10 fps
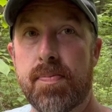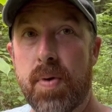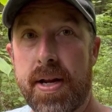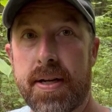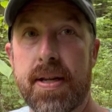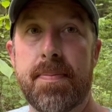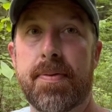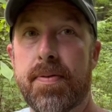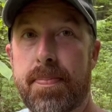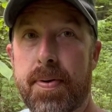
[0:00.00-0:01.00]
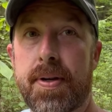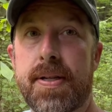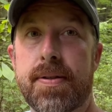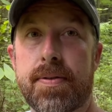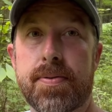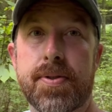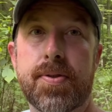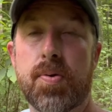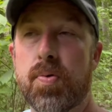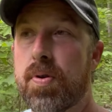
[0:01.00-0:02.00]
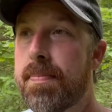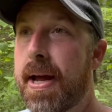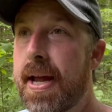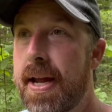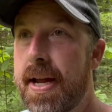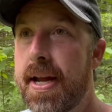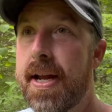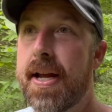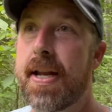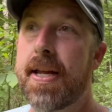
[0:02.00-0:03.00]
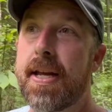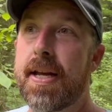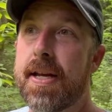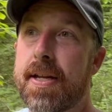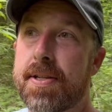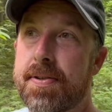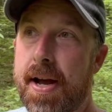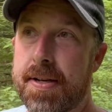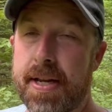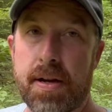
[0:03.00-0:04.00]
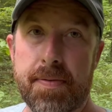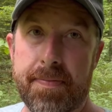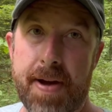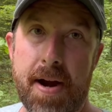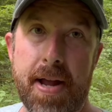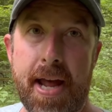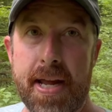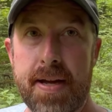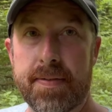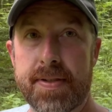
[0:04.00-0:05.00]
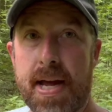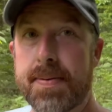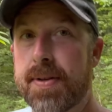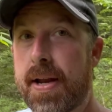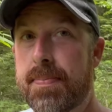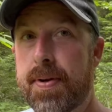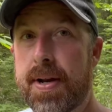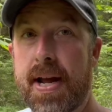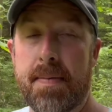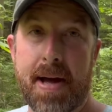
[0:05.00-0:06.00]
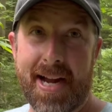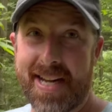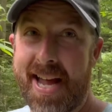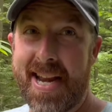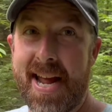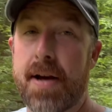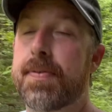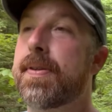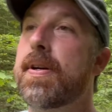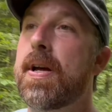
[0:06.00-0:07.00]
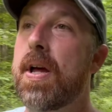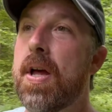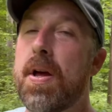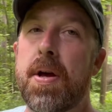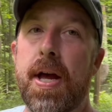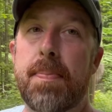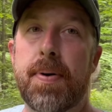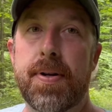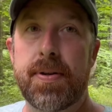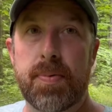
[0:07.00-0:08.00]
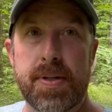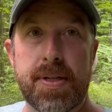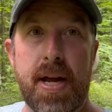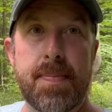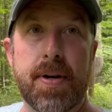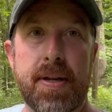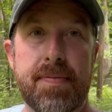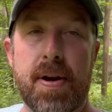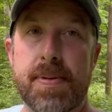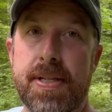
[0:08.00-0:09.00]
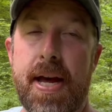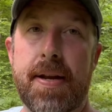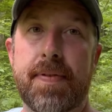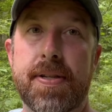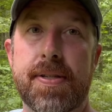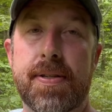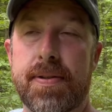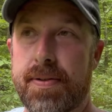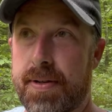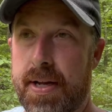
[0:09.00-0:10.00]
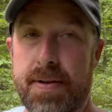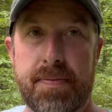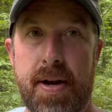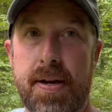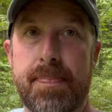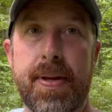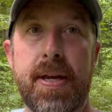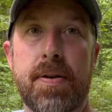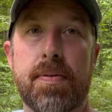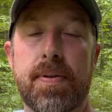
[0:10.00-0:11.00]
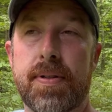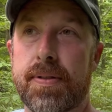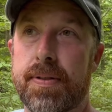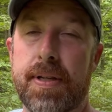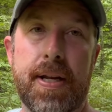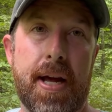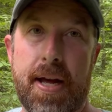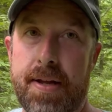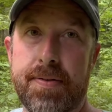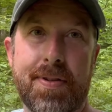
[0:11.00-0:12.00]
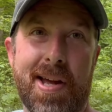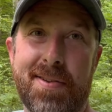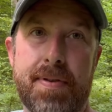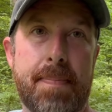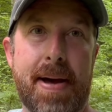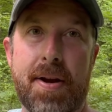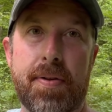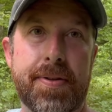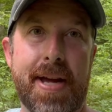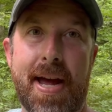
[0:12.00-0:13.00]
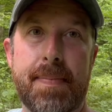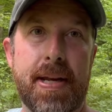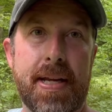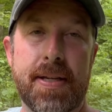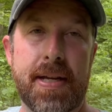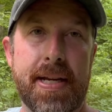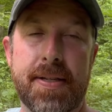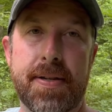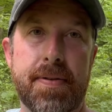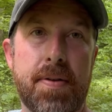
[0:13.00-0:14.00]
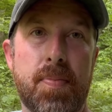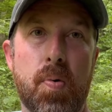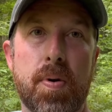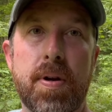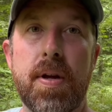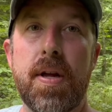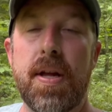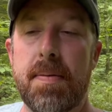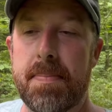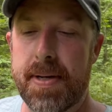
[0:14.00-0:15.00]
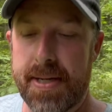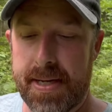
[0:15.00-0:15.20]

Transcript: wind come through, a pretty decent little storm, and it tried to take off the fire, and I had a heck of a time trying to put it out. I got it out, but there was a neighbor that lived right beside of us, like right up the hill, and I drive by it all the time. They ain't there no more. But